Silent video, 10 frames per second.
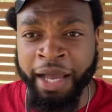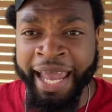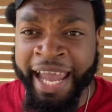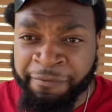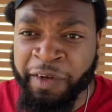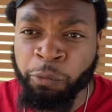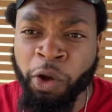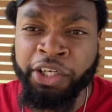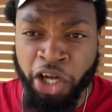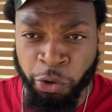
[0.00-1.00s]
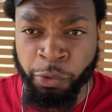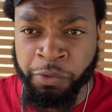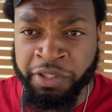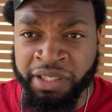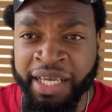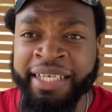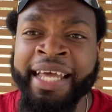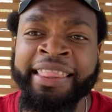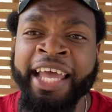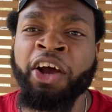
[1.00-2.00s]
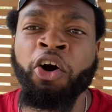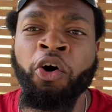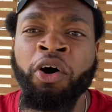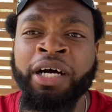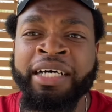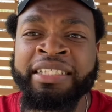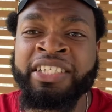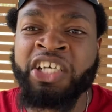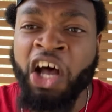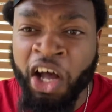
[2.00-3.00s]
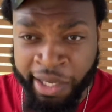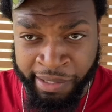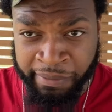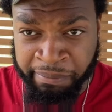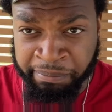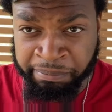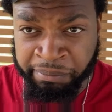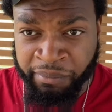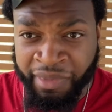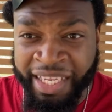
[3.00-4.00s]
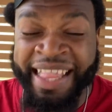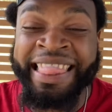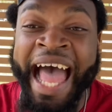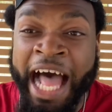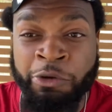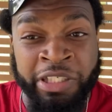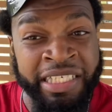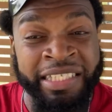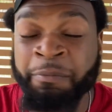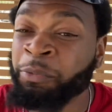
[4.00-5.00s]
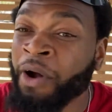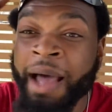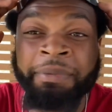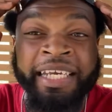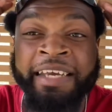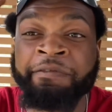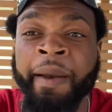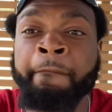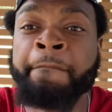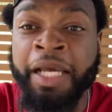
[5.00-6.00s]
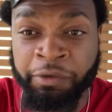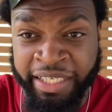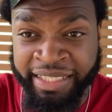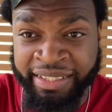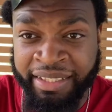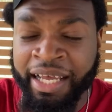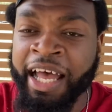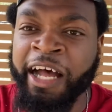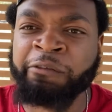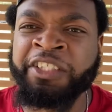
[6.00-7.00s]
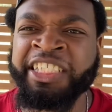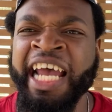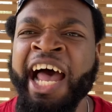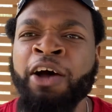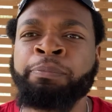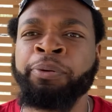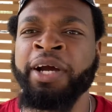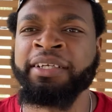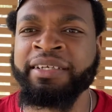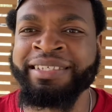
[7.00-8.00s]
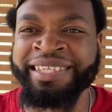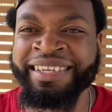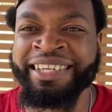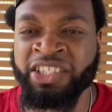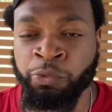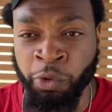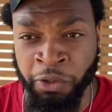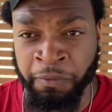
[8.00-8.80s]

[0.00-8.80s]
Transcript: Everyone knows that there are a ton, thousands, probably even millions of child predators in this world.